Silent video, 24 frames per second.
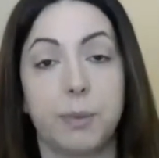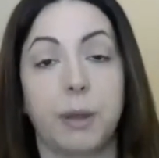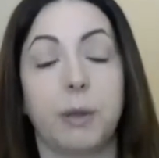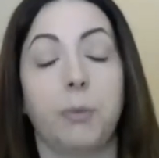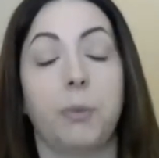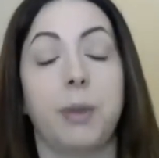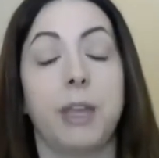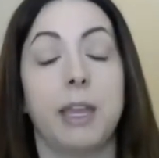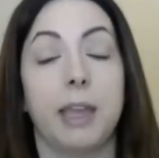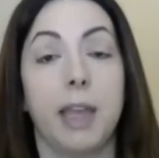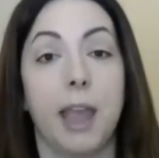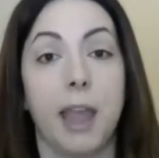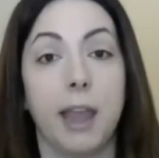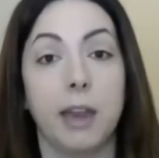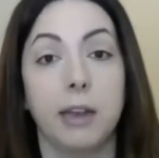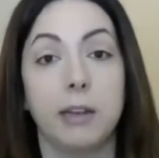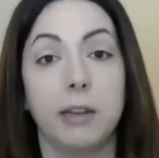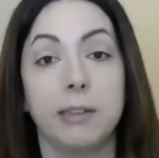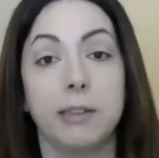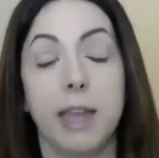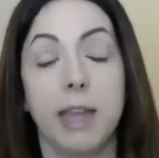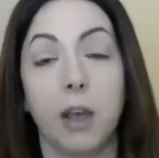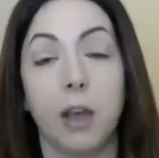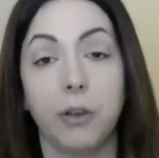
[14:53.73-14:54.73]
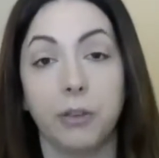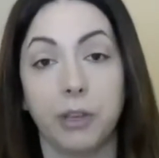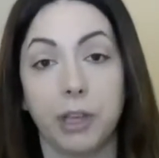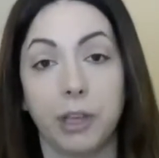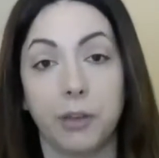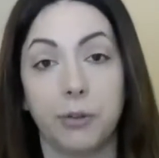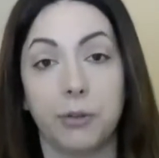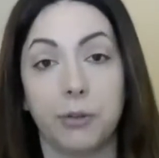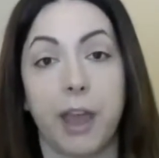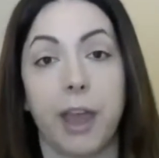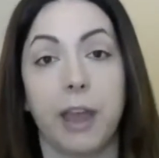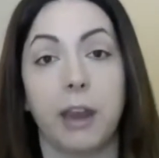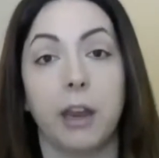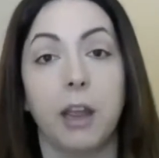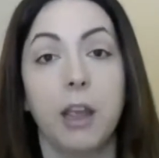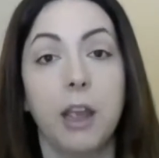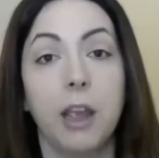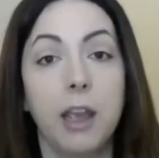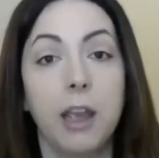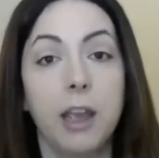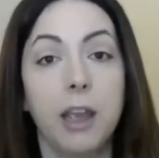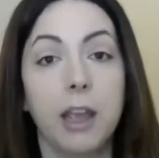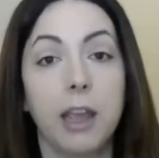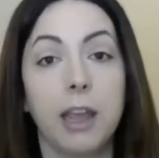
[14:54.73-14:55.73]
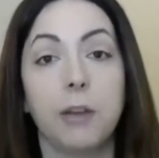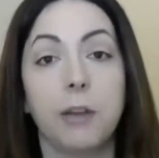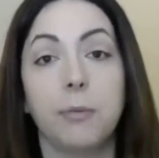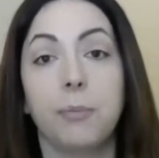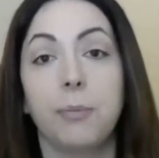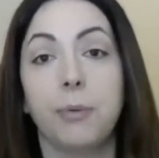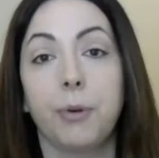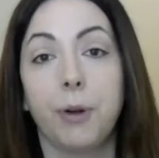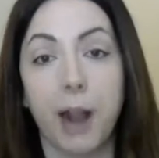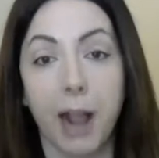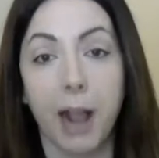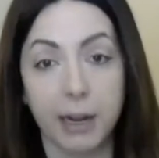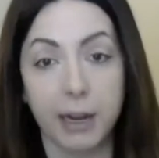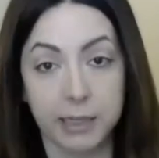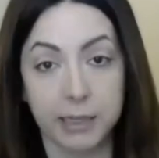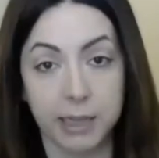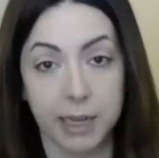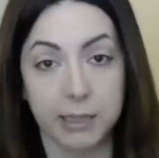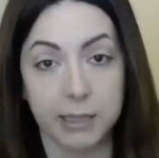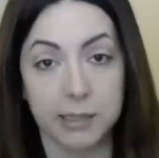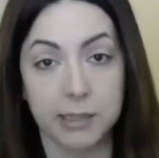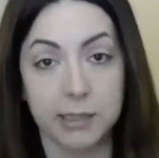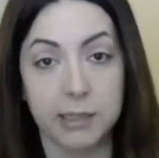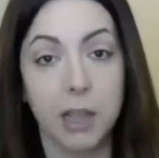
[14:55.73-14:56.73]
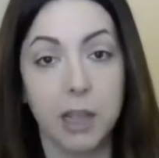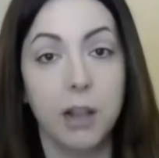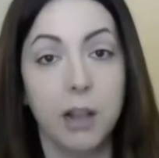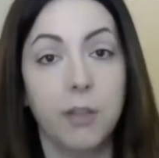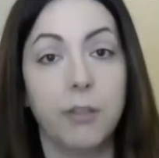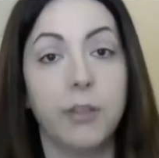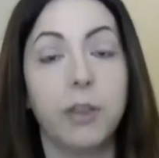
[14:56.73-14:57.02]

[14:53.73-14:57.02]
but we can tell you that in practice,